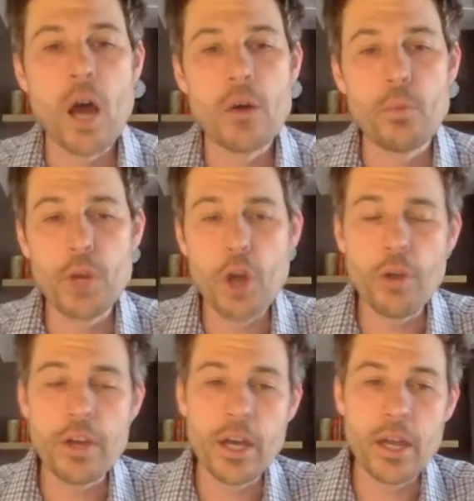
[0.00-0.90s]
We know
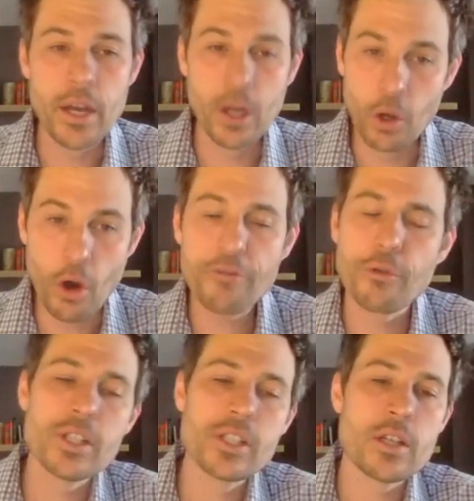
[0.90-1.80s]
that in Illinois,
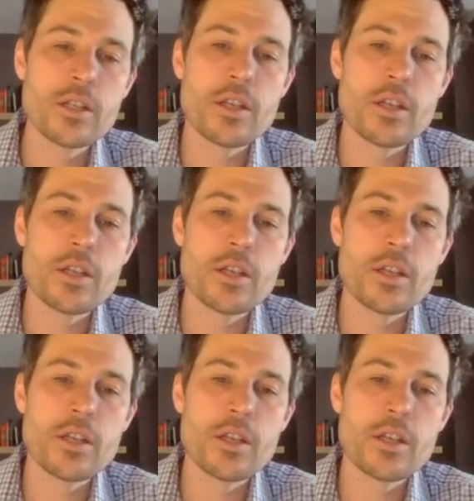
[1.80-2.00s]
for instance,